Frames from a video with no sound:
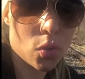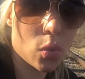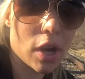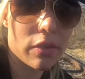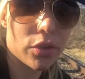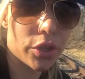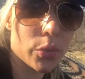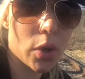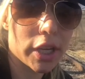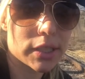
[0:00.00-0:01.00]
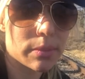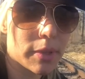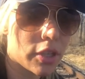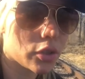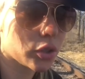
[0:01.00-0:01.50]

Whatever you want it to be, you